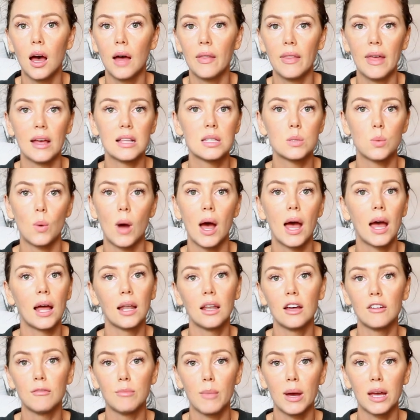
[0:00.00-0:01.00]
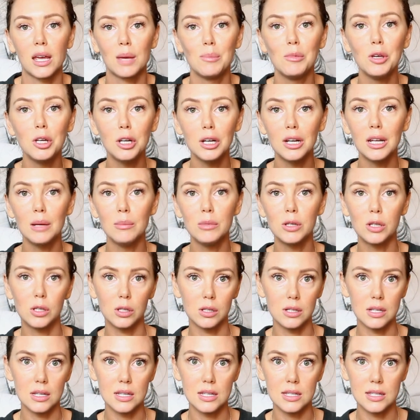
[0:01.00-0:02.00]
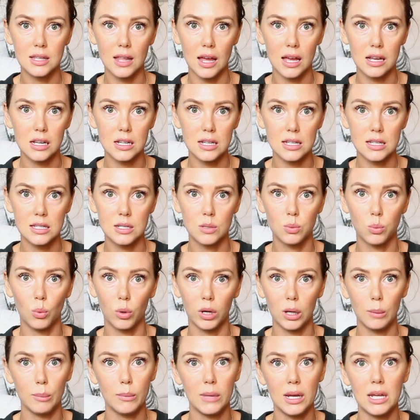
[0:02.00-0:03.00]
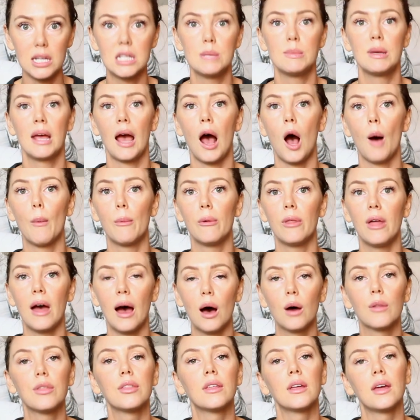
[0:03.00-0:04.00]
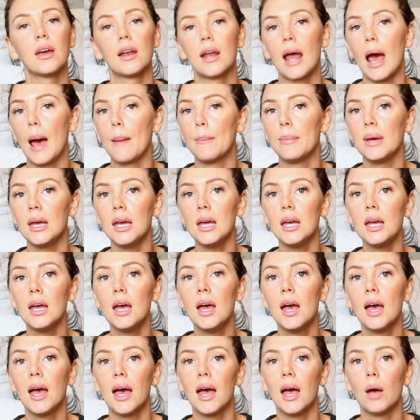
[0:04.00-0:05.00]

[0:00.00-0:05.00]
that's why I love my community, because they just wanted me to be healthy and happy,